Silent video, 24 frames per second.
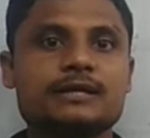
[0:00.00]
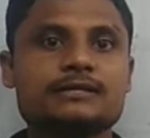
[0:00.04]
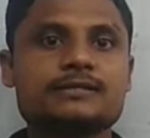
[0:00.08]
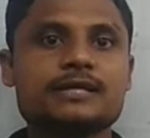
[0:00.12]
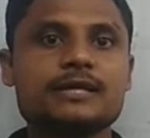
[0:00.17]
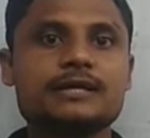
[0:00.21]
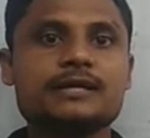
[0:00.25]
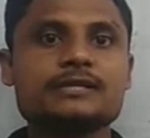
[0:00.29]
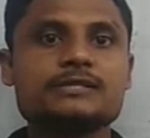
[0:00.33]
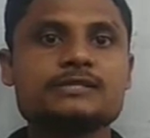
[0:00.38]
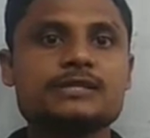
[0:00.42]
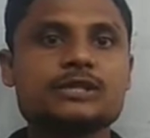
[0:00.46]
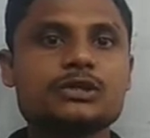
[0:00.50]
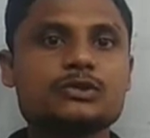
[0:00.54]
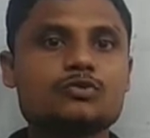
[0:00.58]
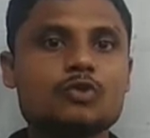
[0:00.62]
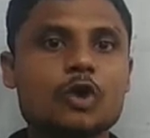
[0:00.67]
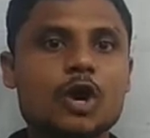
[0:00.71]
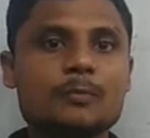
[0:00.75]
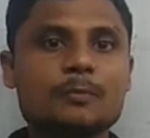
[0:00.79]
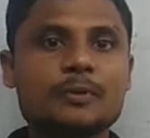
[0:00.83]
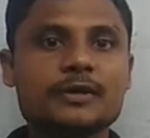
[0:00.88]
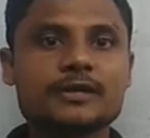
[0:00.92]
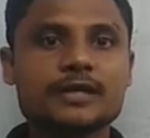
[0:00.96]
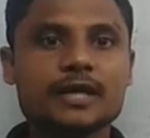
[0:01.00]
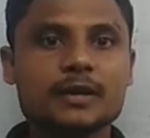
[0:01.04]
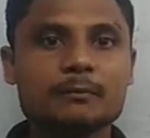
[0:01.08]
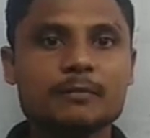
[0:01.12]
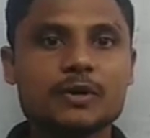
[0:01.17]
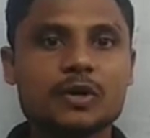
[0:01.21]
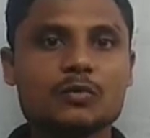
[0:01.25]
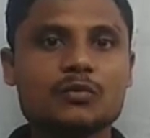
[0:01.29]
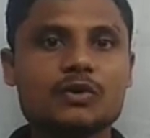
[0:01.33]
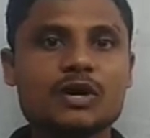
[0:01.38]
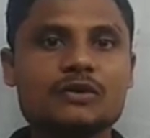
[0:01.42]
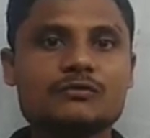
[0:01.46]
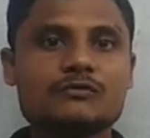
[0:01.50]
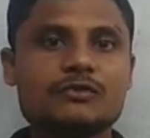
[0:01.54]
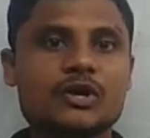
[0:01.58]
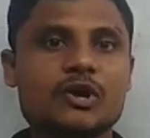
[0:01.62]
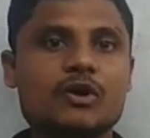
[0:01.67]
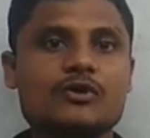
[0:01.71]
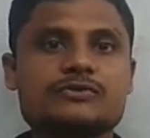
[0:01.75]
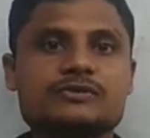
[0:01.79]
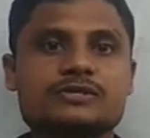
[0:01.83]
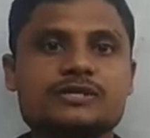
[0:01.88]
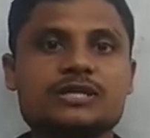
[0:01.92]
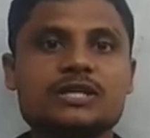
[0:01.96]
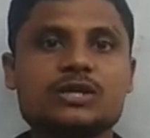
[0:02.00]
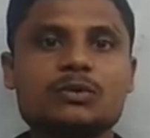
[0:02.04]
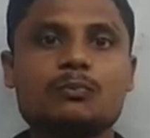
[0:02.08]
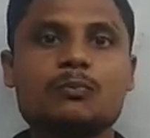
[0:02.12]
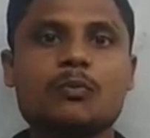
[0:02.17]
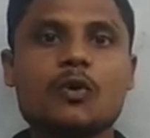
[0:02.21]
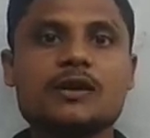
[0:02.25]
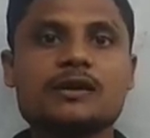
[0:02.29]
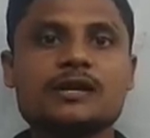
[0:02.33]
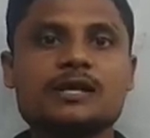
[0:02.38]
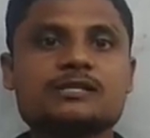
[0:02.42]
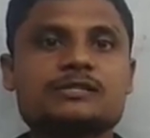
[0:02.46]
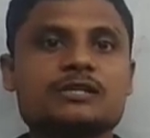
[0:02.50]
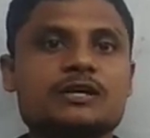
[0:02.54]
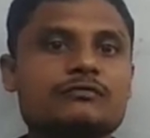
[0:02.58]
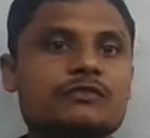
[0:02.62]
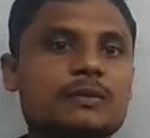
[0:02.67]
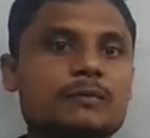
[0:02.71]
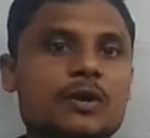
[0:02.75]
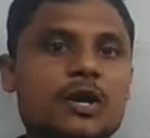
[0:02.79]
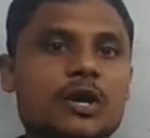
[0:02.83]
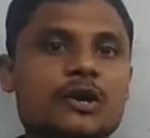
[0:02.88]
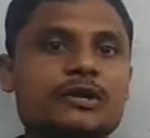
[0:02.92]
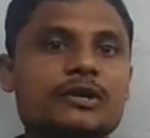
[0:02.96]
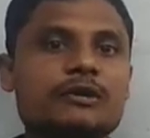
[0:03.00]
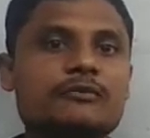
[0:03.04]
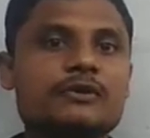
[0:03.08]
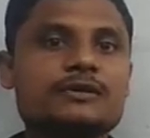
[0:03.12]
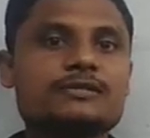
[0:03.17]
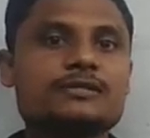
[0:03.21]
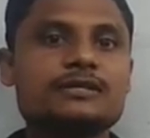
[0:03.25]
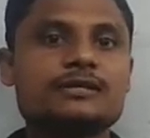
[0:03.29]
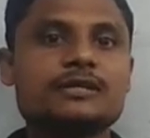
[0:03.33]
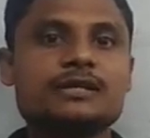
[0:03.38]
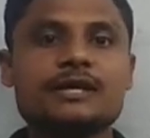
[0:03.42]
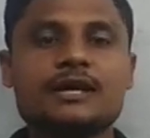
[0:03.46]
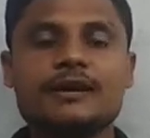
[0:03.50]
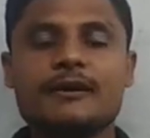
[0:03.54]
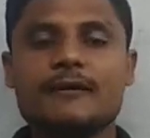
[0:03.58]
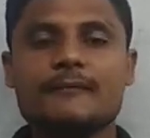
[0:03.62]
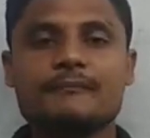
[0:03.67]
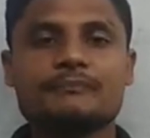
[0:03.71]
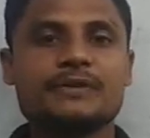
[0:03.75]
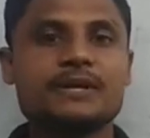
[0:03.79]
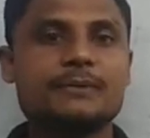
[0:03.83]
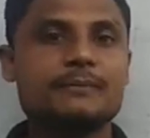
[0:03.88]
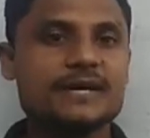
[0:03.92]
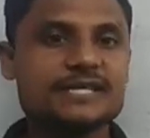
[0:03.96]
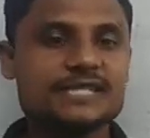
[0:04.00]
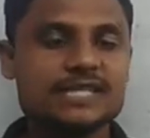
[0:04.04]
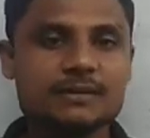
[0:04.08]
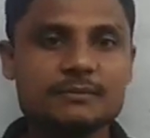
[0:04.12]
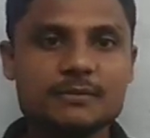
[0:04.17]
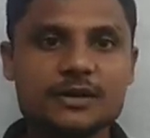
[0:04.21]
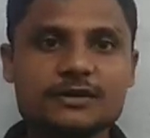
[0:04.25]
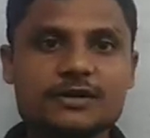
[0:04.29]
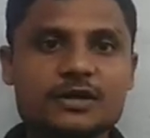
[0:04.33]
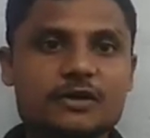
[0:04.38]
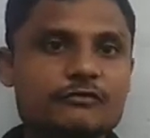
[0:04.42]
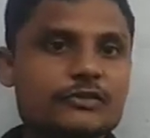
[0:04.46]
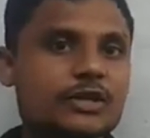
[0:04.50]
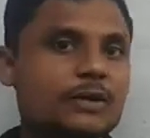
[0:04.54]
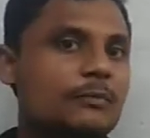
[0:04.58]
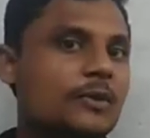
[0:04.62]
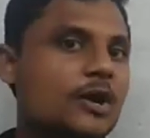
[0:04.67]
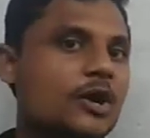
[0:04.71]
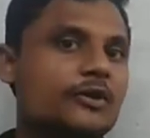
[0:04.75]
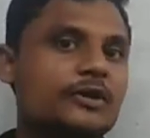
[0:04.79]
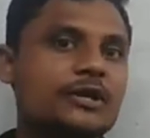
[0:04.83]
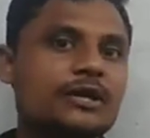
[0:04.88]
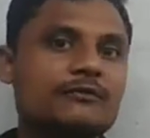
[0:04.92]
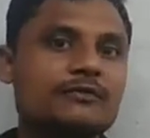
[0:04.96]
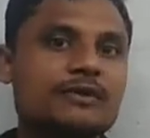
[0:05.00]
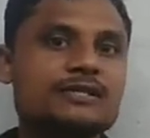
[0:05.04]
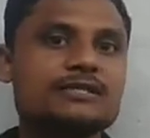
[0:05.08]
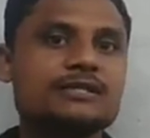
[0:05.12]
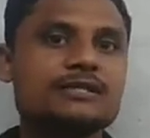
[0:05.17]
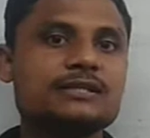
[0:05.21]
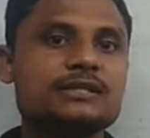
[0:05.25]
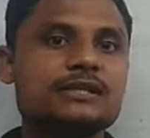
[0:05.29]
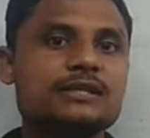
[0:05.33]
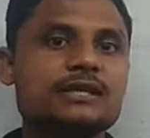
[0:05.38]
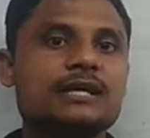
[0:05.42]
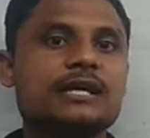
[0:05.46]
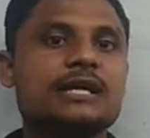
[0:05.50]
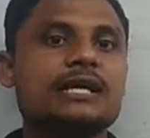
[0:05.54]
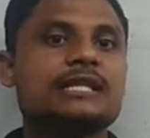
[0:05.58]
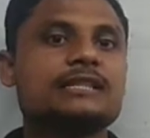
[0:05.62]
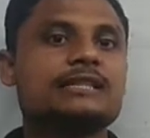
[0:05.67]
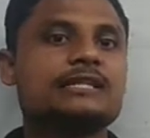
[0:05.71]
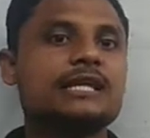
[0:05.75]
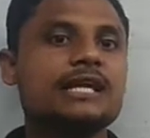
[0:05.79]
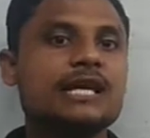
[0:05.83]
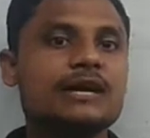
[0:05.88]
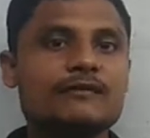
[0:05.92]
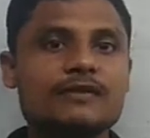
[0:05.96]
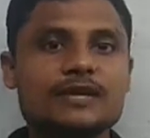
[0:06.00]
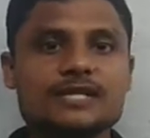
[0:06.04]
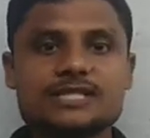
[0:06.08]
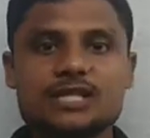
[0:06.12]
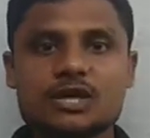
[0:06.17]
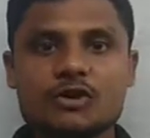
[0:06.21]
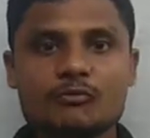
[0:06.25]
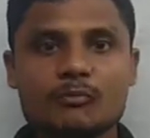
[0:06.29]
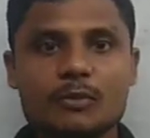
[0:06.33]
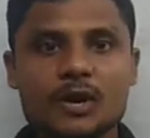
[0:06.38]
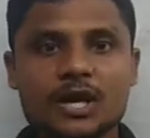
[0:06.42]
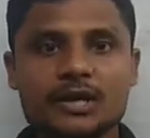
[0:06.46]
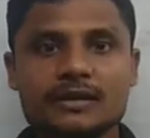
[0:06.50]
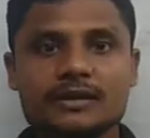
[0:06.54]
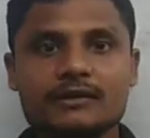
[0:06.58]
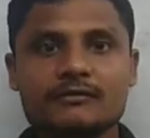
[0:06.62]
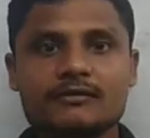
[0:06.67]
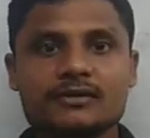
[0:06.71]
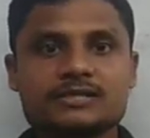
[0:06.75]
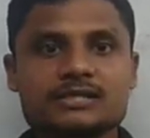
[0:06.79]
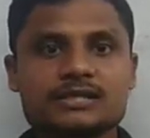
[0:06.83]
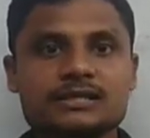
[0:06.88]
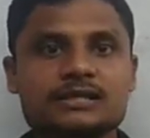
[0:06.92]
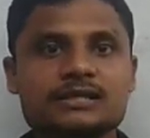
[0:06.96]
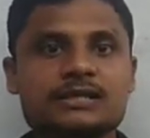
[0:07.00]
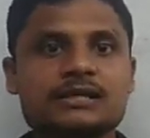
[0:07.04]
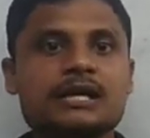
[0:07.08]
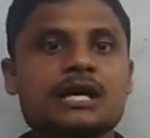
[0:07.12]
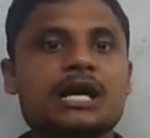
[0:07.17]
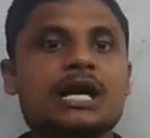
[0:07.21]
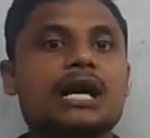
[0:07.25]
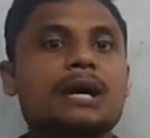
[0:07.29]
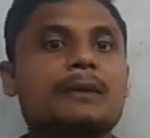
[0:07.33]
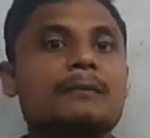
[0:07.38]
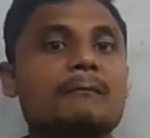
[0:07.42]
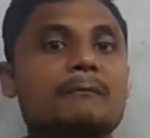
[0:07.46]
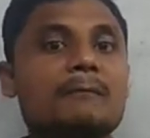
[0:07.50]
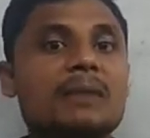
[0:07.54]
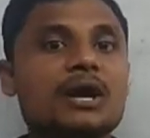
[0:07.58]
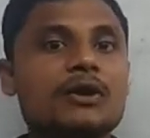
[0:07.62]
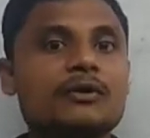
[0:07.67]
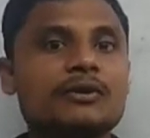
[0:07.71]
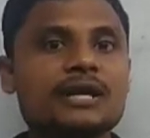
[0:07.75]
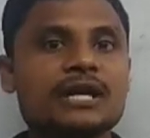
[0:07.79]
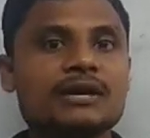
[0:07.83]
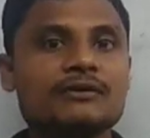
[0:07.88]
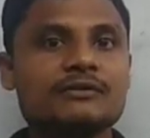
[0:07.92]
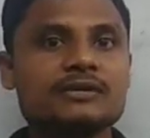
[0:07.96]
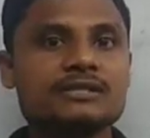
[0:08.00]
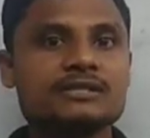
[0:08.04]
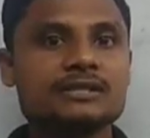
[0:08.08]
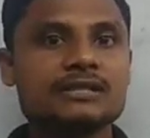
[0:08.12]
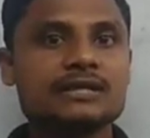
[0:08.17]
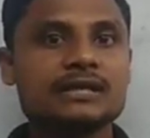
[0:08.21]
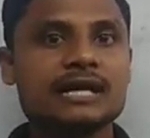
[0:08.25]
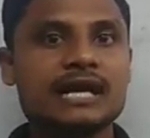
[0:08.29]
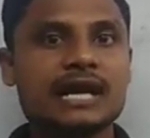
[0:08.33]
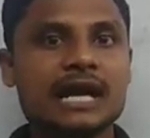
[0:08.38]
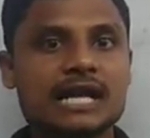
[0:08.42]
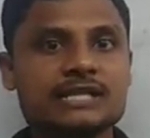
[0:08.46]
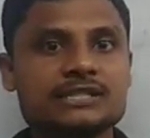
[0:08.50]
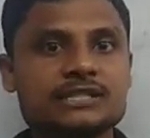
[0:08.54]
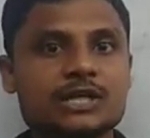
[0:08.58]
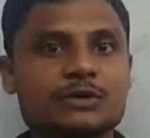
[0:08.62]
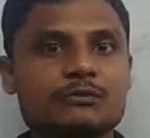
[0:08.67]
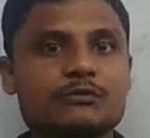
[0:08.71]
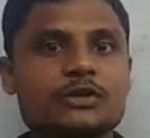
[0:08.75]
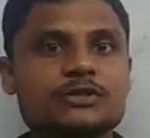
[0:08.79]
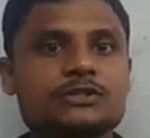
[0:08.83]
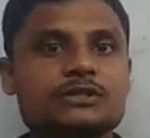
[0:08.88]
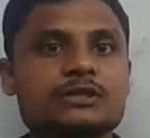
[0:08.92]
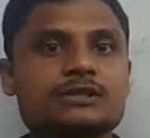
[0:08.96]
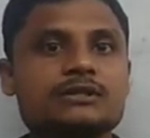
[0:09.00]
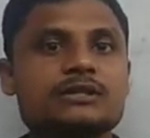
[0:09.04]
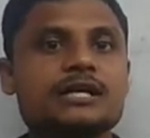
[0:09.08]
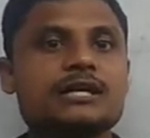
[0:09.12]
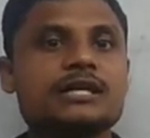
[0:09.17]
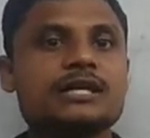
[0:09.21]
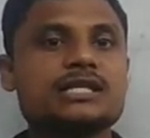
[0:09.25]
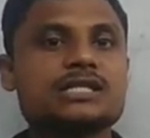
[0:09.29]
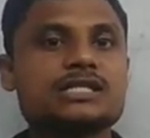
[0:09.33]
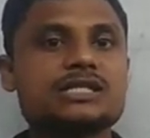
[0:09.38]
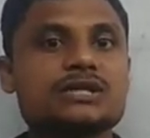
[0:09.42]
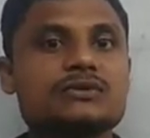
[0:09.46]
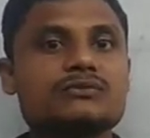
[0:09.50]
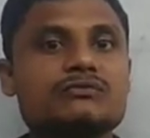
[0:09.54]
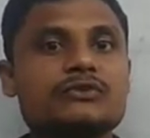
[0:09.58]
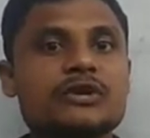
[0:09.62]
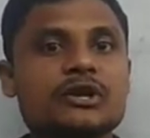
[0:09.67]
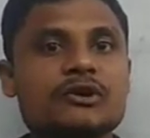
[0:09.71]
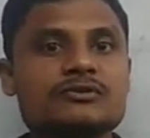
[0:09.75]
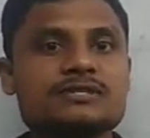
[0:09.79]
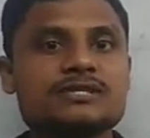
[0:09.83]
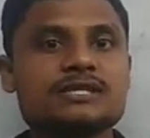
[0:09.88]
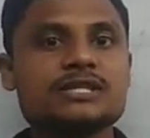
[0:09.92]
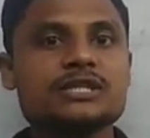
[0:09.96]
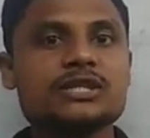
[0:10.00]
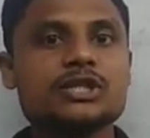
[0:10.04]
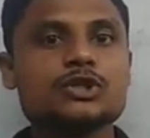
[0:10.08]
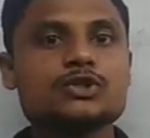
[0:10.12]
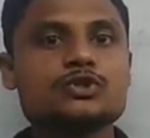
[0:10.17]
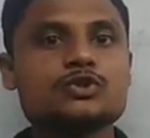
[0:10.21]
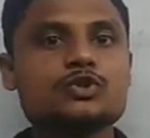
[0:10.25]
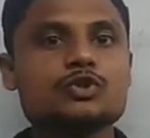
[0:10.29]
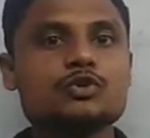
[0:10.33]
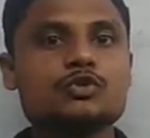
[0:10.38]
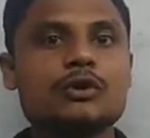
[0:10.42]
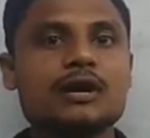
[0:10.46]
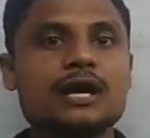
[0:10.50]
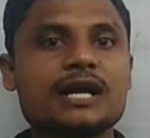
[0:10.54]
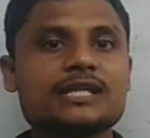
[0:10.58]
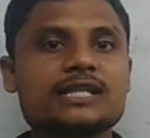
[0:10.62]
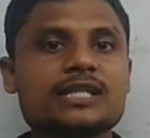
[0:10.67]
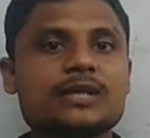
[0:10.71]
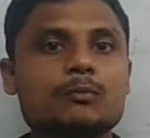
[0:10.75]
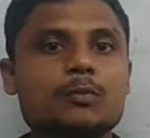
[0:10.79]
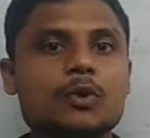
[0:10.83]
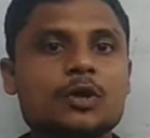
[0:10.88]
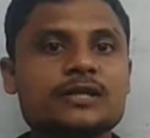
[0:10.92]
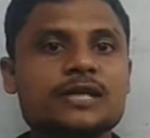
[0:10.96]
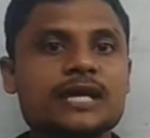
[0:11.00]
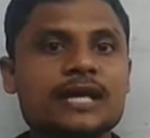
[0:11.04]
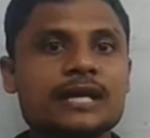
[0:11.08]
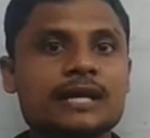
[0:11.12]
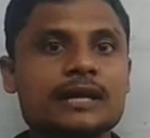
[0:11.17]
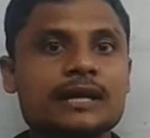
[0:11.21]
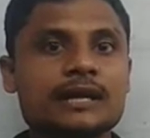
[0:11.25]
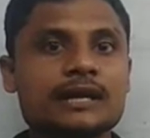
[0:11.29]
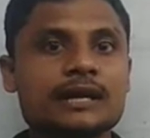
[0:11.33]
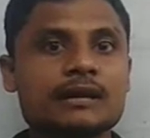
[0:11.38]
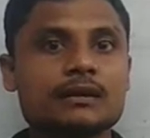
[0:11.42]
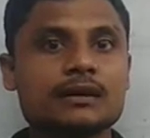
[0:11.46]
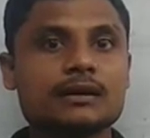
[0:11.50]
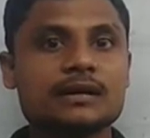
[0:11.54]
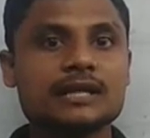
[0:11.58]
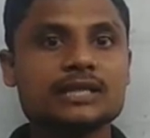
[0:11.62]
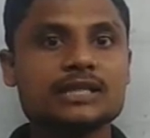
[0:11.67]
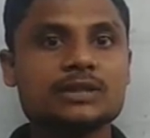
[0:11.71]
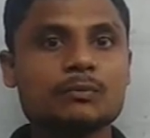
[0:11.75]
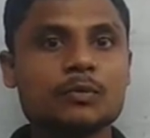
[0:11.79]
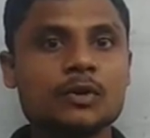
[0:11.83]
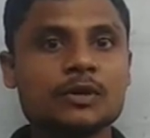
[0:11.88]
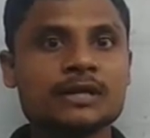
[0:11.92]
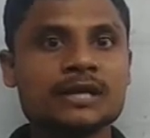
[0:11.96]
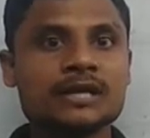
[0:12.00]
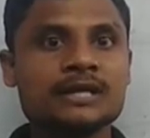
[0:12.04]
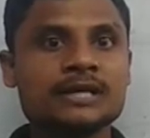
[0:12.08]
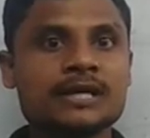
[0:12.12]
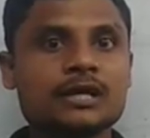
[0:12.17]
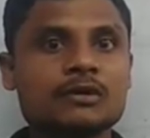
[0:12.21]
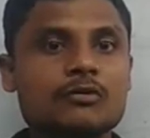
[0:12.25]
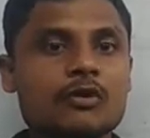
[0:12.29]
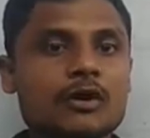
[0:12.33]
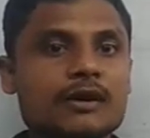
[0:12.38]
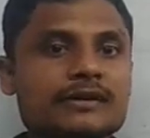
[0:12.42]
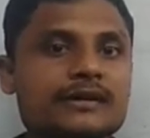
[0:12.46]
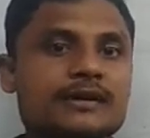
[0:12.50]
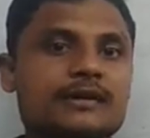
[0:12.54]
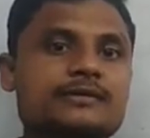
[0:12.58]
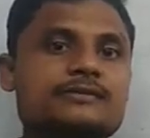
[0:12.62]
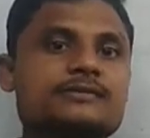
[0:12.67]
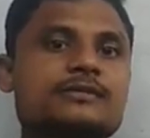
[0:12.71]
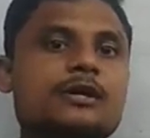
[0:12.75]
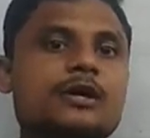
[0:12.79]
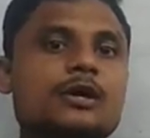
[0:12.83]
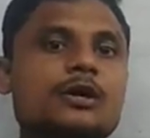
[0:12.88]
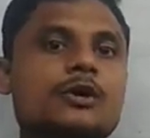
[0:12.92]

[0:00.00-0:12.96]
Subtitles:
That is the topic number 1. We have seen importance of the biodiversity, the measurement of the biodiversity, the levels of biodiversity conservation. That is, we have seen the zoo and the botanical gardens.